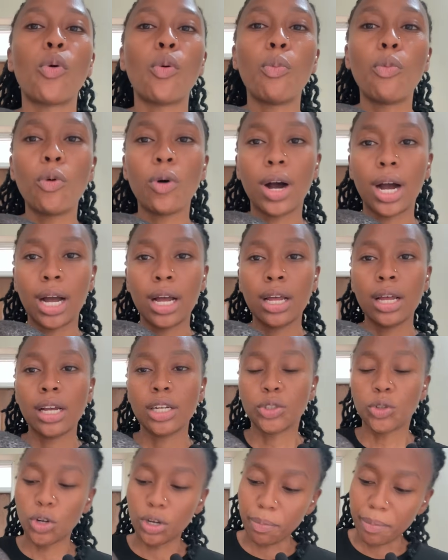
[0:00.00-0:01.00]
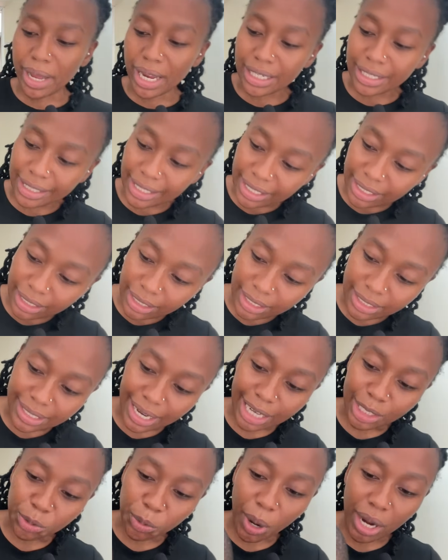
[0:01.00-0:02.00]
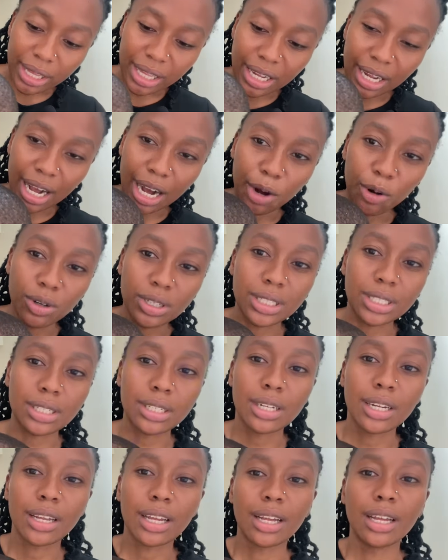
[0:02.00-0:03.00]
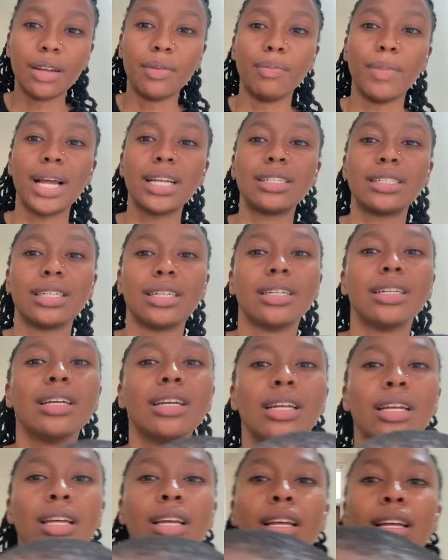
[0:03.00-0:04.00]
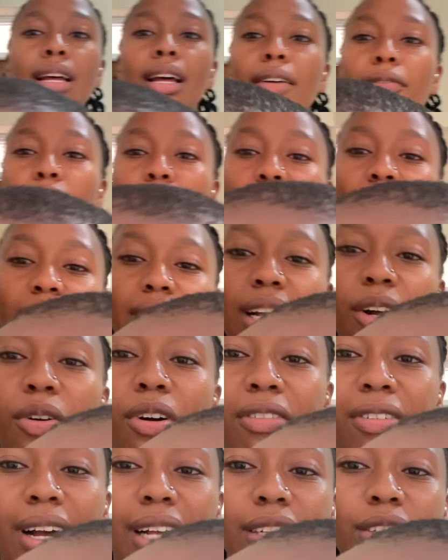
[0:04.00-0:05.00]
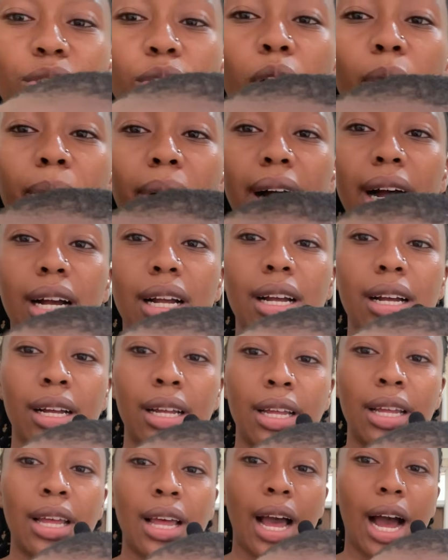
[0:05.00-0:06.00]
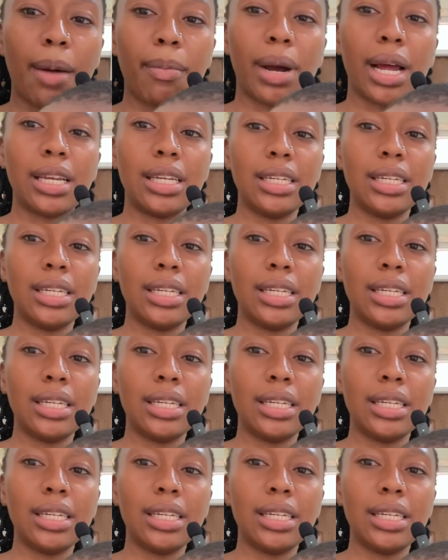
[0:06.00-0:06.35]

kubwa? Should metrin start working out? Metrin. For the sake of her stomach. Ama